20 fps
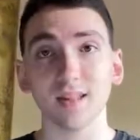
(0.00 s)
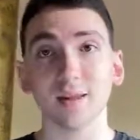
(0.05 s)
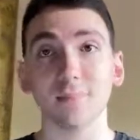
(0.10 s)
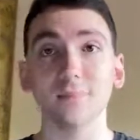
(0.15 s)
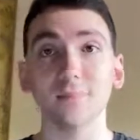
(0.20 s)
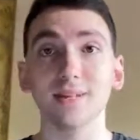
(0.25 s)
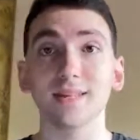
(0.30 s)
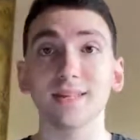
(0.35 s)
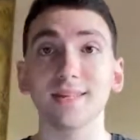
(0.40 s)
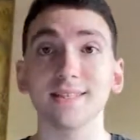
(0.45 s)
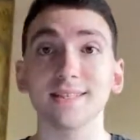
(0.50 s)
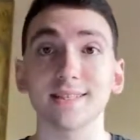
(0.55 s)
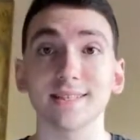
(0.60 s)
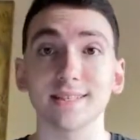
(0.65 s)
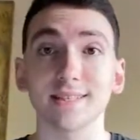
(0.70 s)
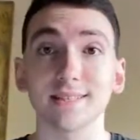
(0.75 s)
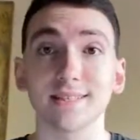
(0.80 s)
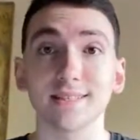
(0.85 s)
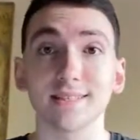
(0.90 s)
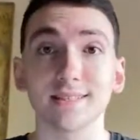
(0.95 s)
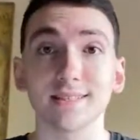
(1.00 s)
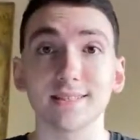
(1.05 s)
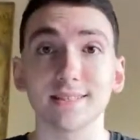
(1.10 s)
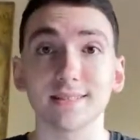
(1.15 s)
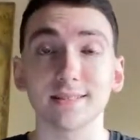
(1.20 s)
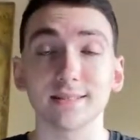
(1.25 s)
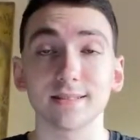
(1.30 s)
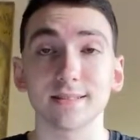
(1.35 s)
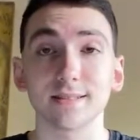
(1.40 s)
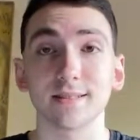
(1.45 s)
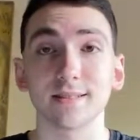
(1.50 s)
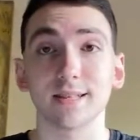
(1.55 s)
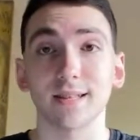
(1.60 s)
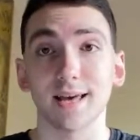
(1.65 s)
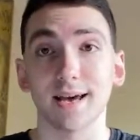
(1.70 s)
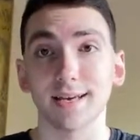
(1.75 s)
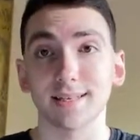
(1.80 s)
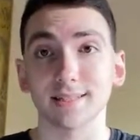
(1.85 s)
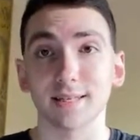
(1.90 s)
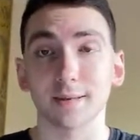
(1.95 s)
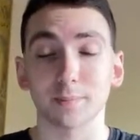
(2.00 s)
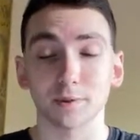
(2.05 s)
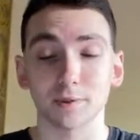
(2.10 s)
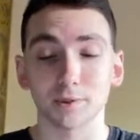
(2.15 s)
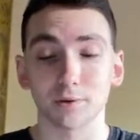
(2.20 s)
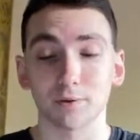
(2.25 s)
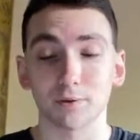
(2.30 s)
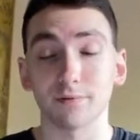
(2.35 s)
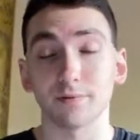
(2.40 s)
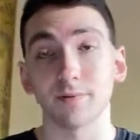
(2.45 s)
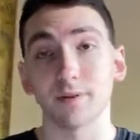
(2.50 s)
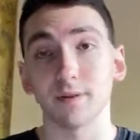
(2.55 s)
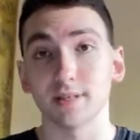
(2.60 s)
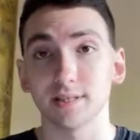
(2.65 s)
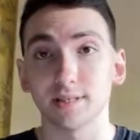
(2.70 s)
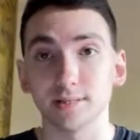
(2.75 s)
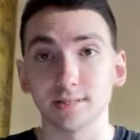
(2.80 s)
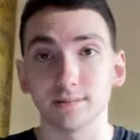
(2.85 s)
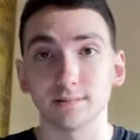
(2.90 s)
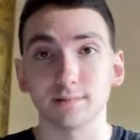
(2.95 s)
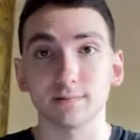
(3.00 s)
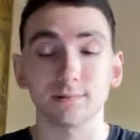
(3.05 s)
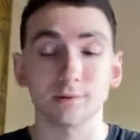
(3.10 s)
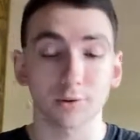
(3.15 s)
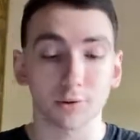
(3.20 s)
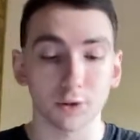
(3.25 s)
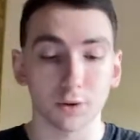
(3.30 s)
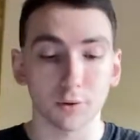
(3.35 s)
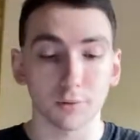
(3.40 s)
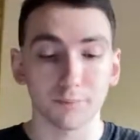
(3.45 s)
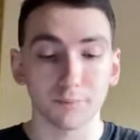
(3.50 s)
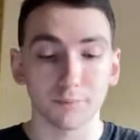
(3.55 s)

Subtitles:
But this is the last episode of this show.